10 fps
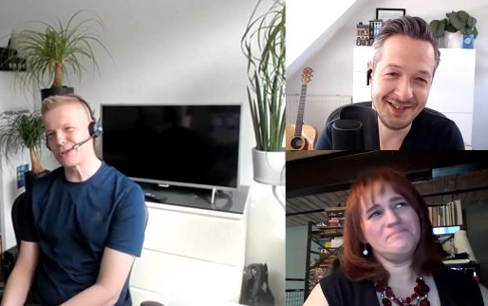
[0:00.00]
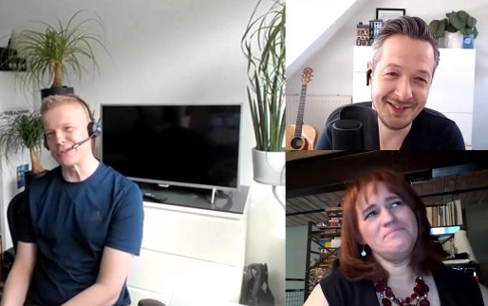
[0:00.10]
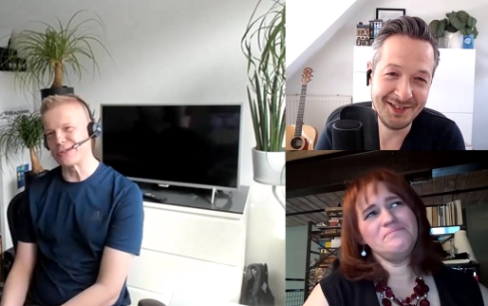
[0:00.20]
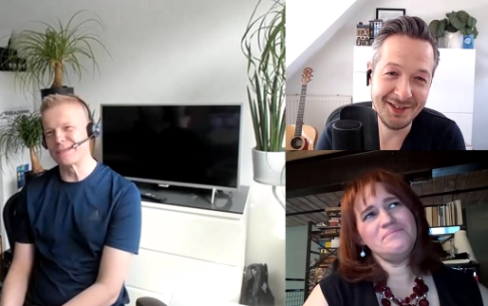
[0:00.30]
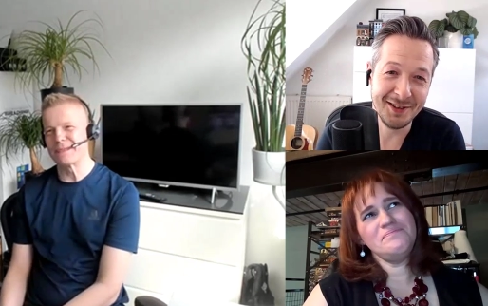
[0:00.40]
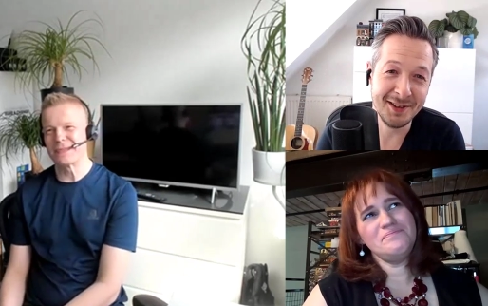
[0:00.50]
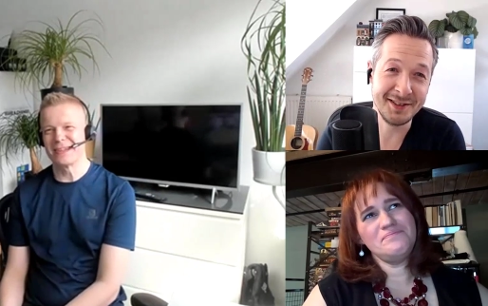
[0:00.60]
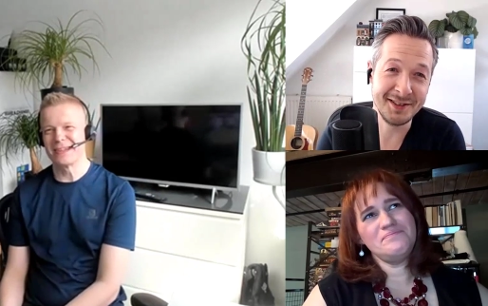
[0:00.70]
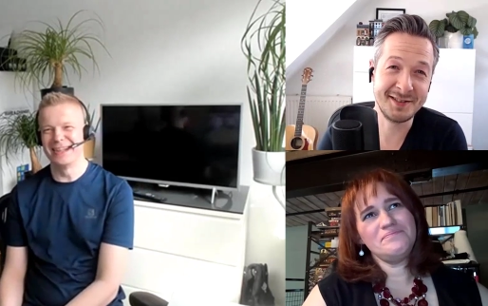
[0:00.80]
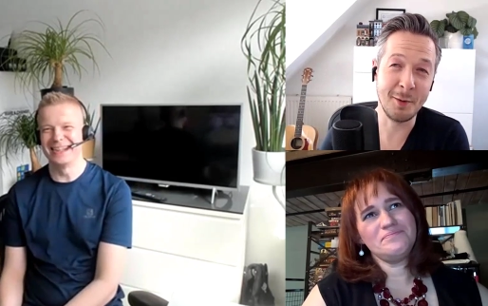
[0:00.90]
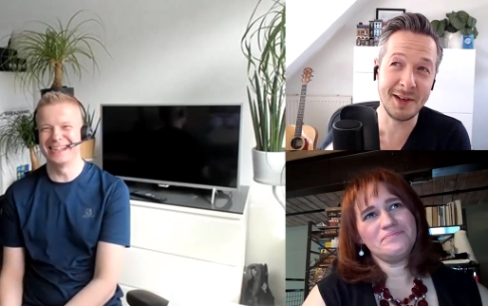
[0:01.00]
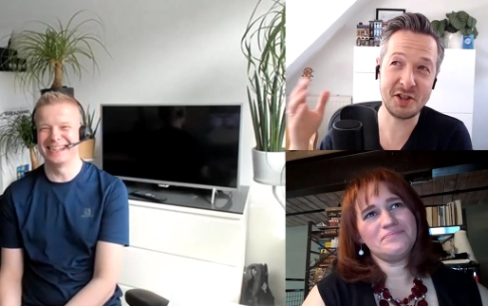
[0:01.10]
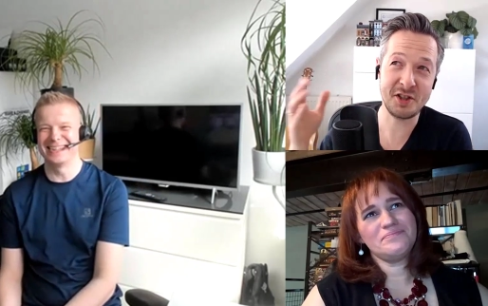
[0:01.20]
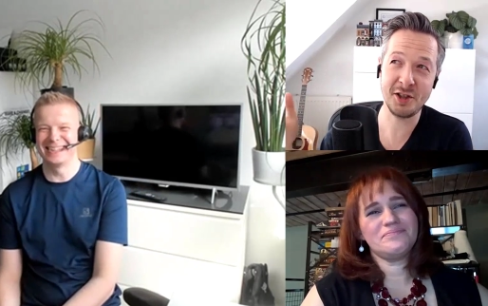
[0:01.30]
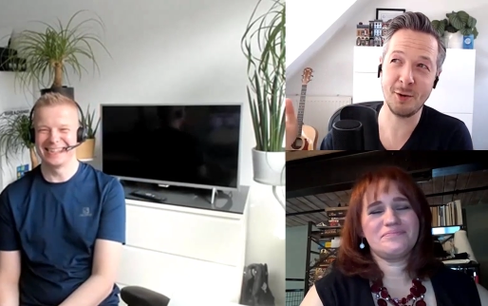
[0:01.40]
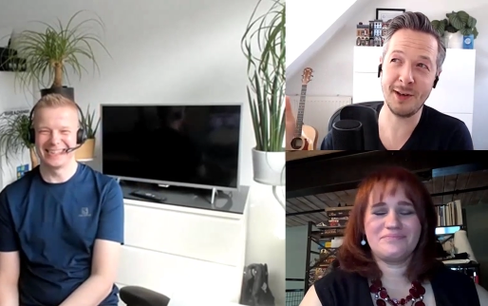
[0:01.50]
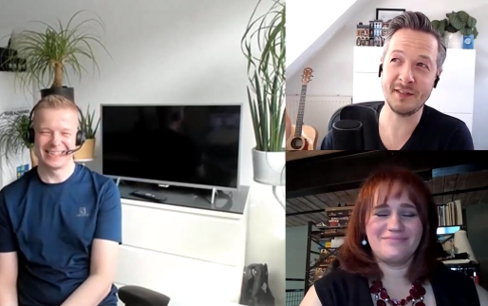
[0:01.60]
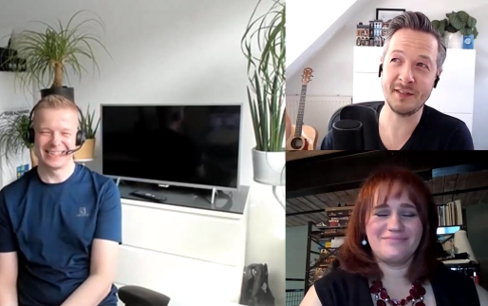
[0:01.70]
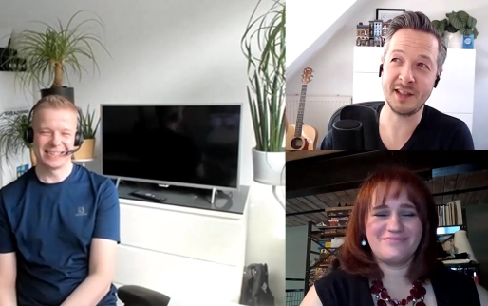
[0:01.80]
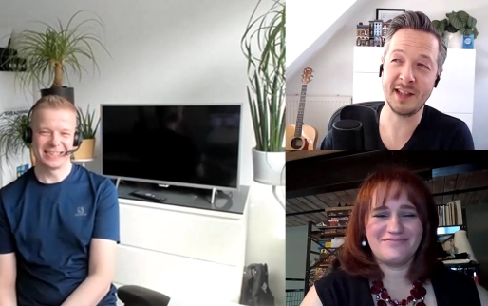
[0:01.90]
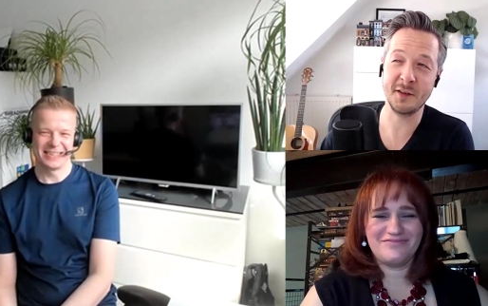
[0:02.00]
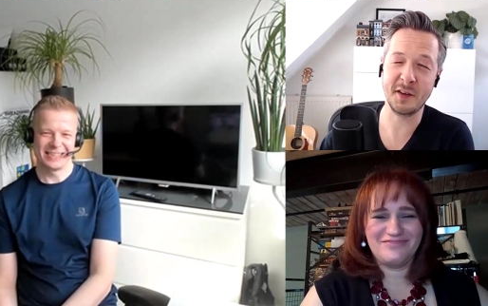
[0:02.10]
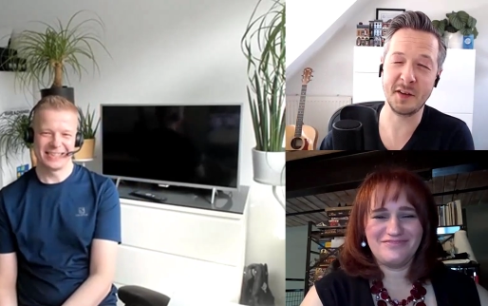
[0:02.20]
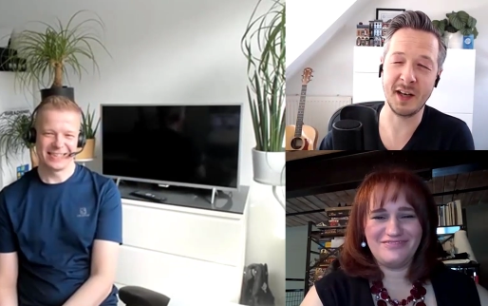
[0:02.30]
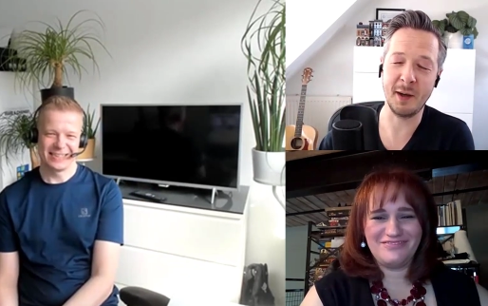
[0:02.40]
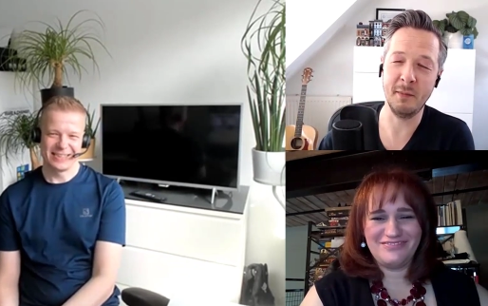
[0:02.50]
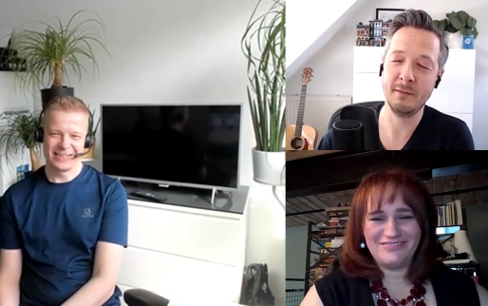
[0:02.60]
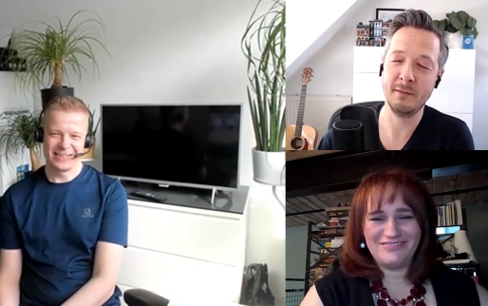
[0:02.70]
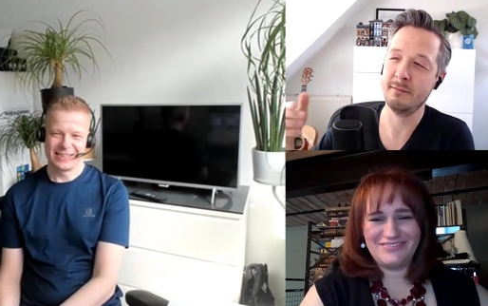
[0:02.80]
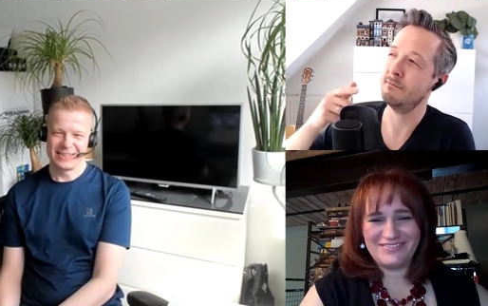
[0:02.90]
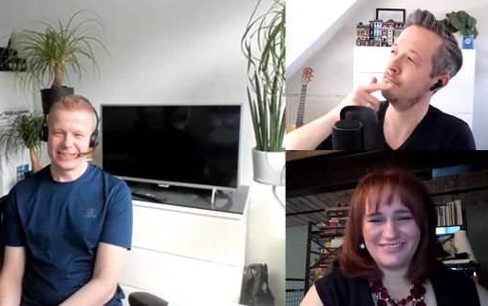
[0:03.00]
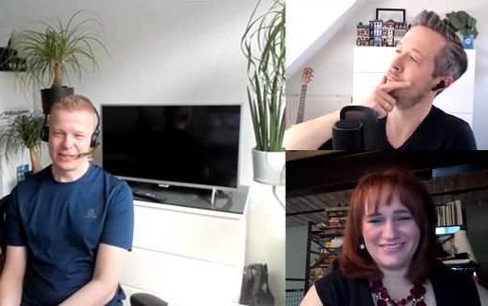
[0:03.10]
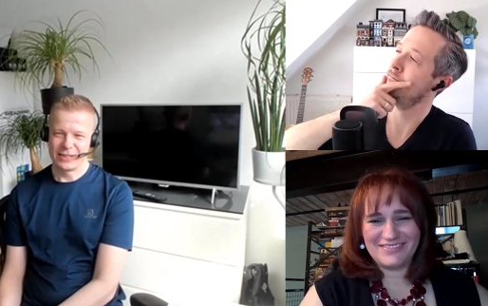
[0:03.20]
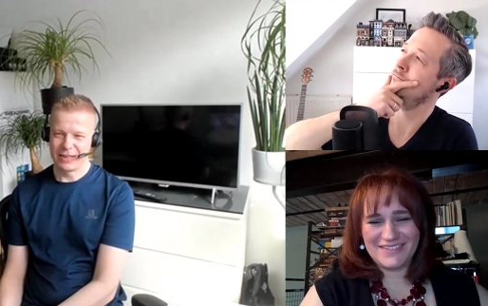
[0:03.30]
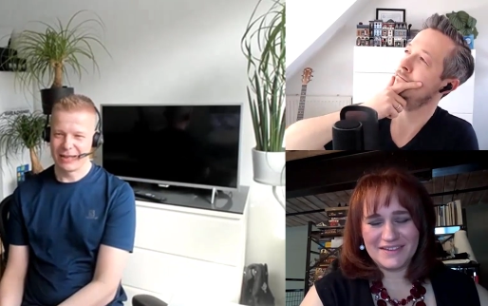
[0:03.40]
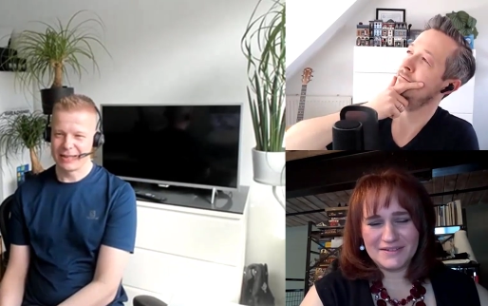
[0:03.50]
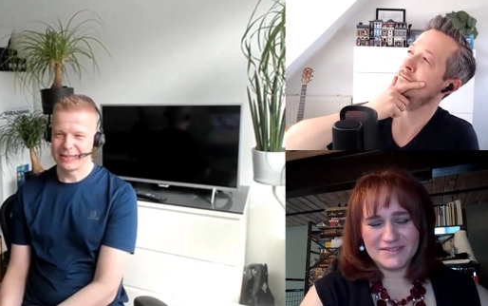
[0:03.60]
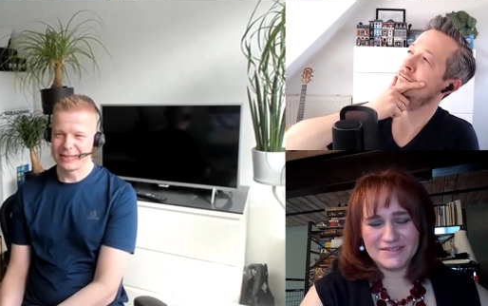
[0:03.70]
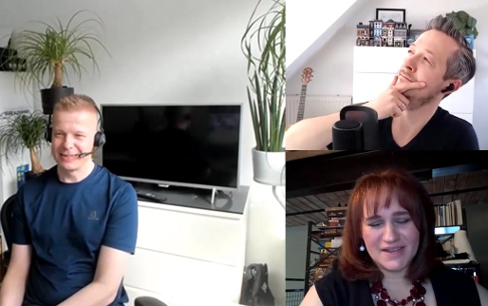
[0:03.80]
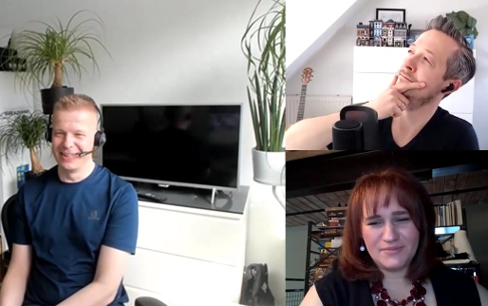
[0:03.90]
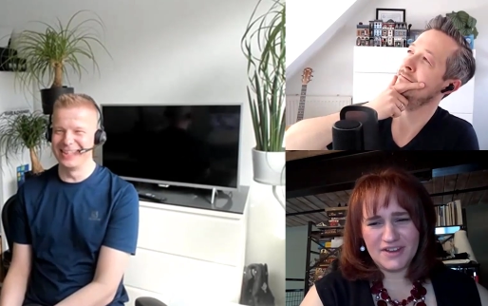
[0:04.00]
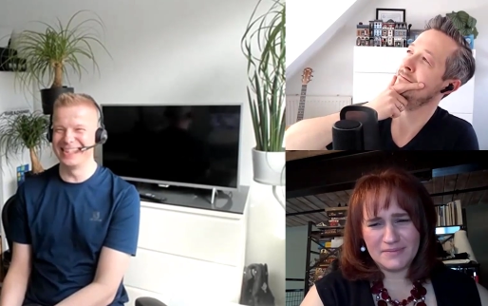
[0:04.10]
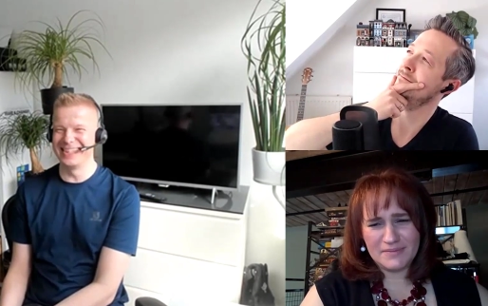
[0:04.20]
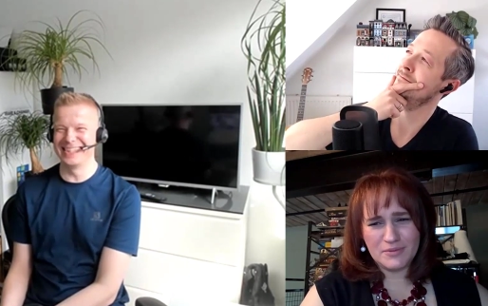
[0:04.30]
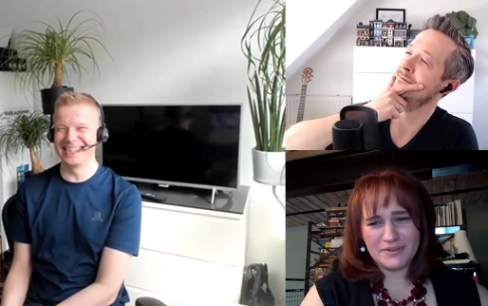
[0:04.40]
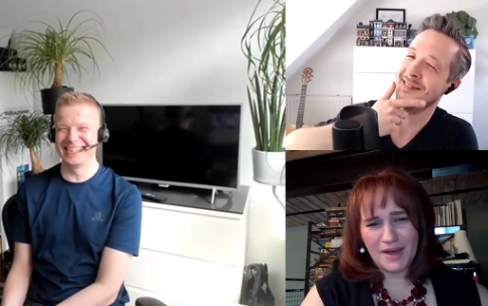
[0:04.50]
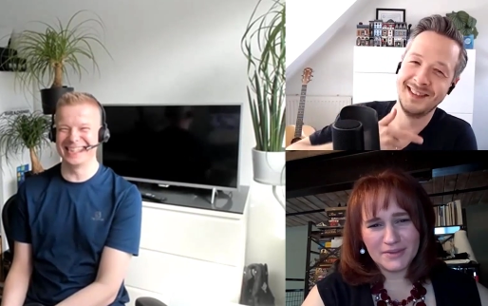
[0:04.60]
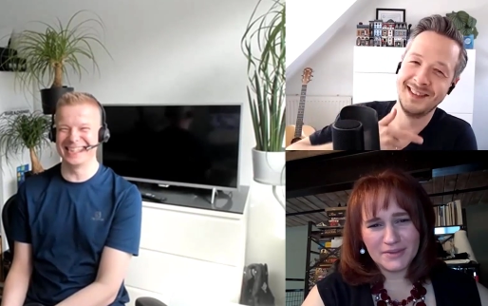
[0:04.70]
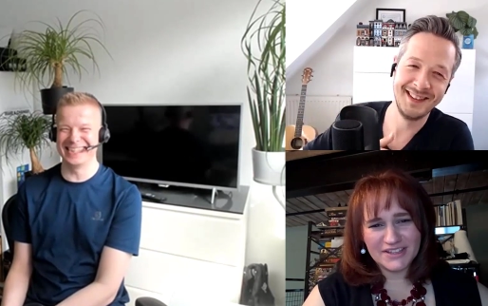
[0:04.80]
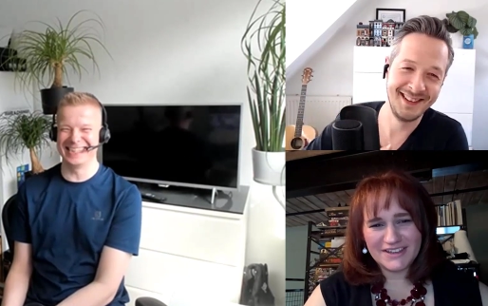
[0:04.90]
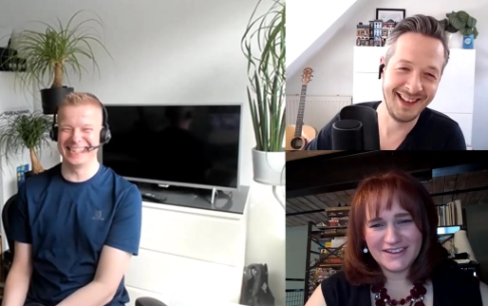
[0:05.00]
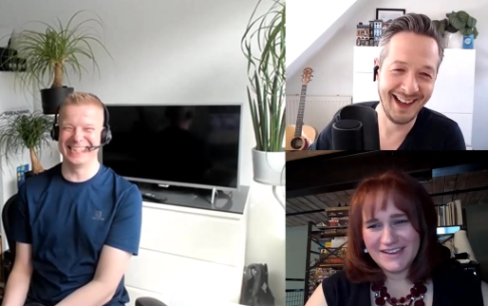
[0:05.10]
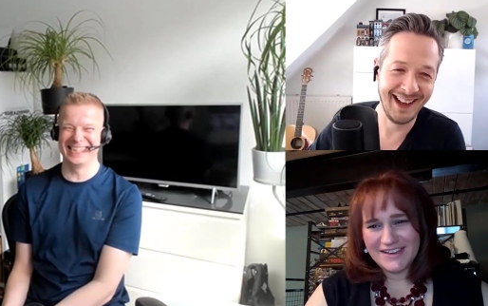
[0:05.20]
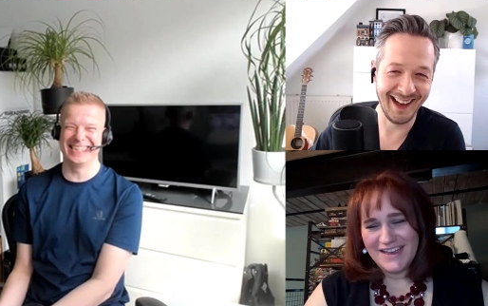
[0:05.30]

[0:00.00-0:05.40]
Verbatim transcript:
Speaker 1: This is good. Or so much show left at the end of the time.
Speaker 2: Time for a game of Monopoly.